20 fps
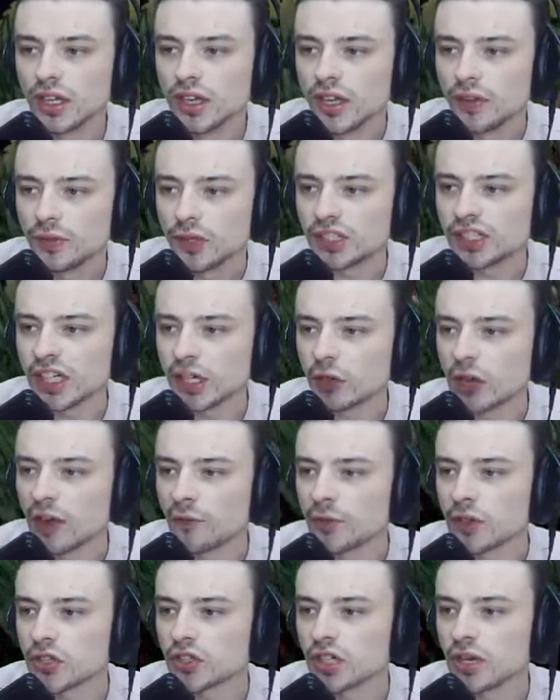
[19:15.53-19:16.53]
You stick around for
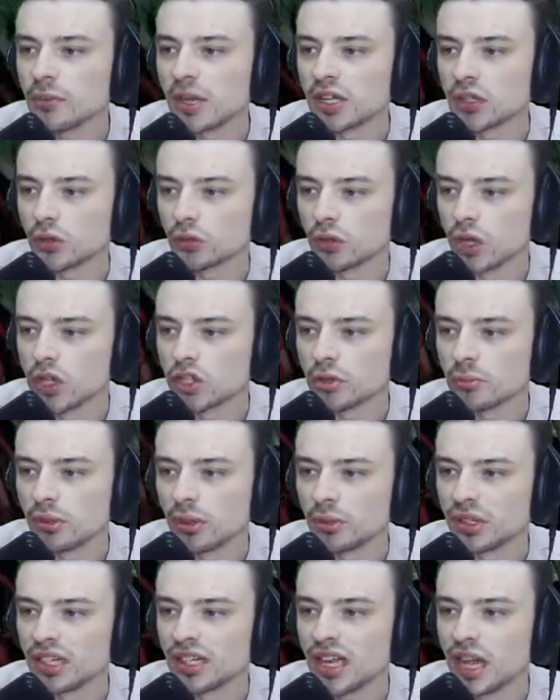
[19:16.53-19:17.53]
the stream, Angel Rose. I'll be
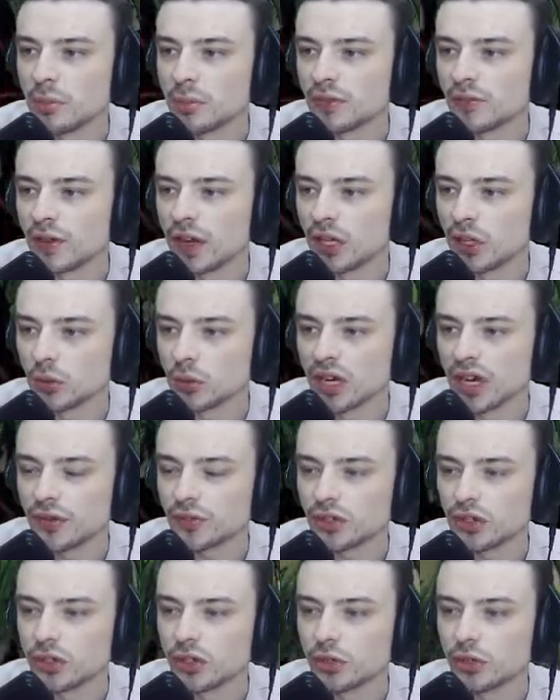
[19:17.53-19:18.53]
able to name a follower
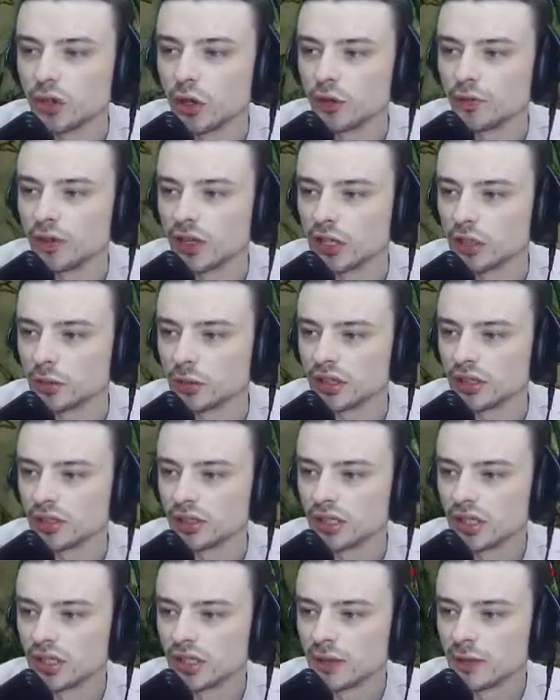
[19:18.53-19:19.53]
after you, a cult follower.
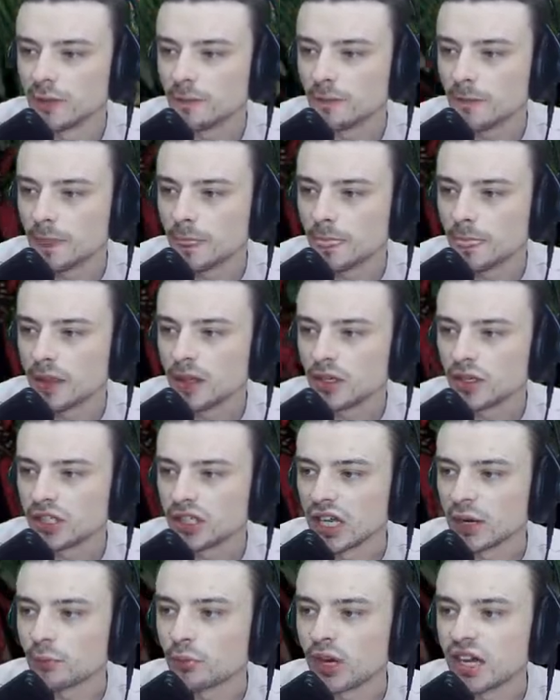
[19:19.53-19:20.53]

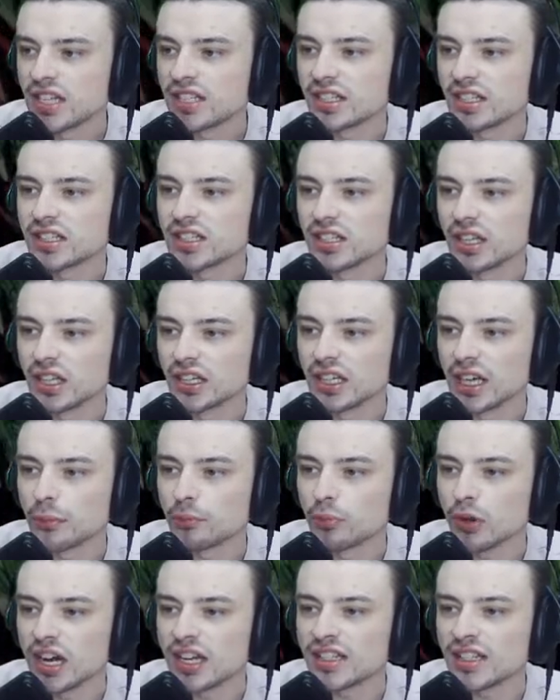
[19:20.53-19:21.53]
Gotta praise the slug. Gotta
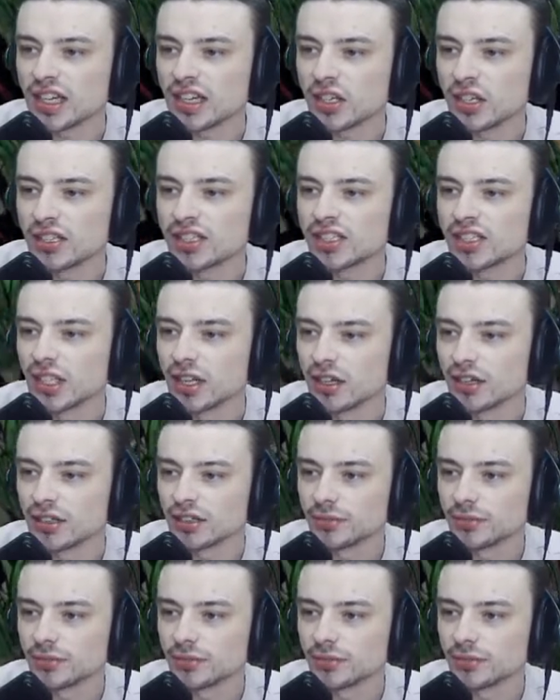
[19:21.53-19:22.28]
praise that good slug.